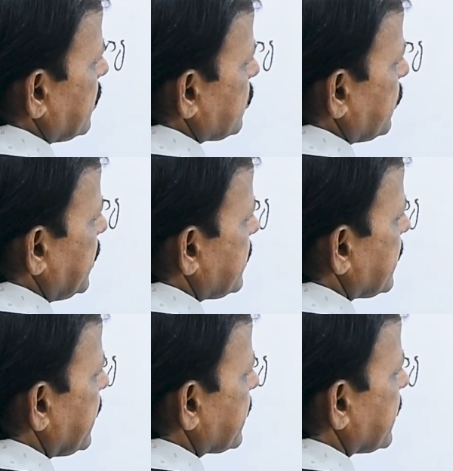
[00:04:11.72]
So he
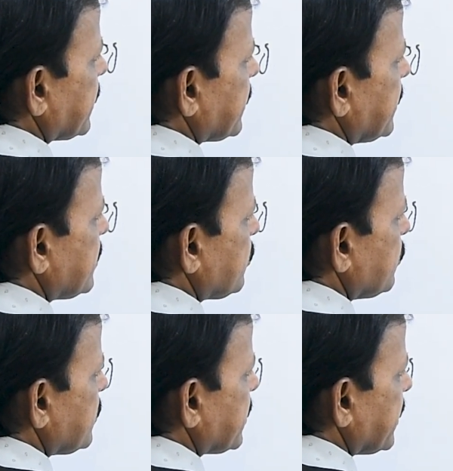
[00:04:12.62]
selected these
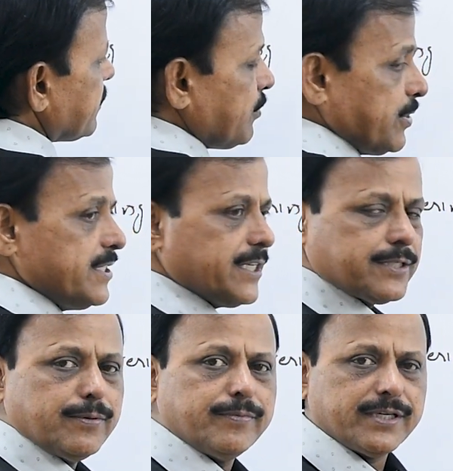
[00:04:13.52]
two strains for his
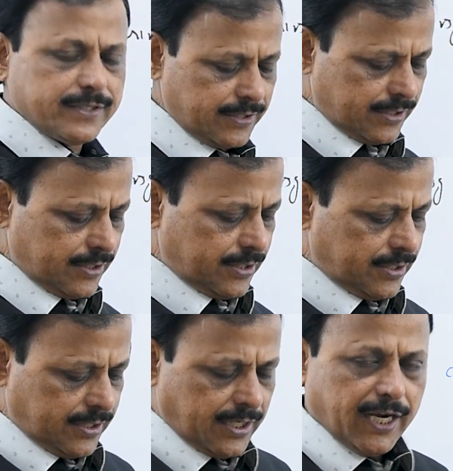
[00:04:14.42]
experiment,
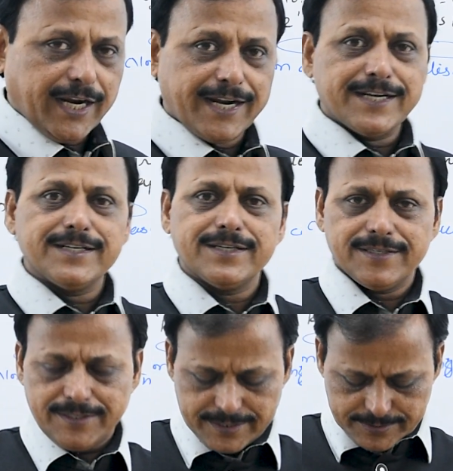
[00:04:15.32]
and
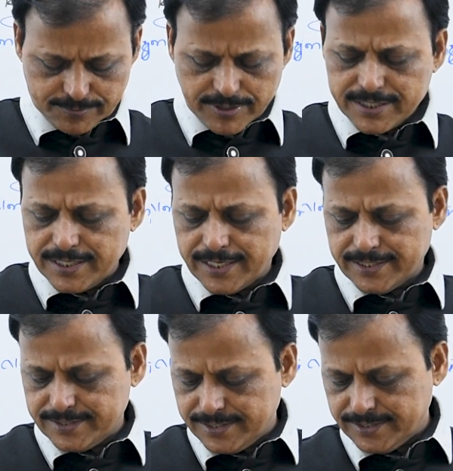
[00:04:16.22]
what he
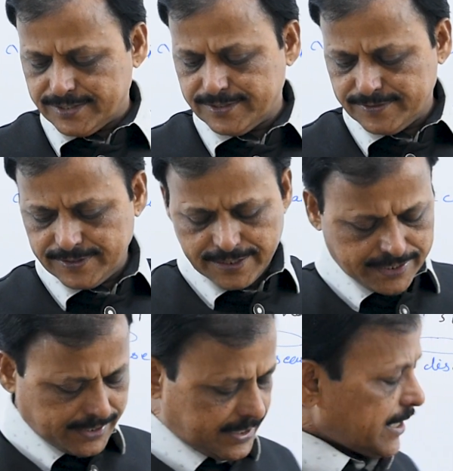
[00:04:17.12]
has done,
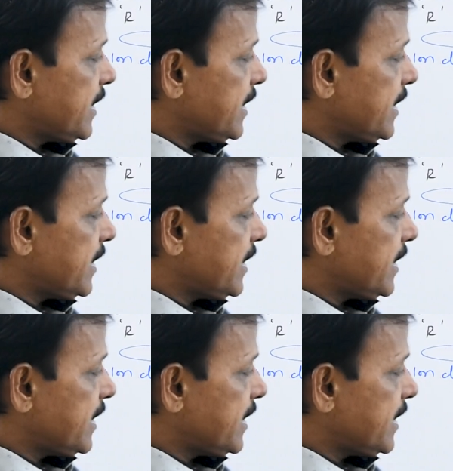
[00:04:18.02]
he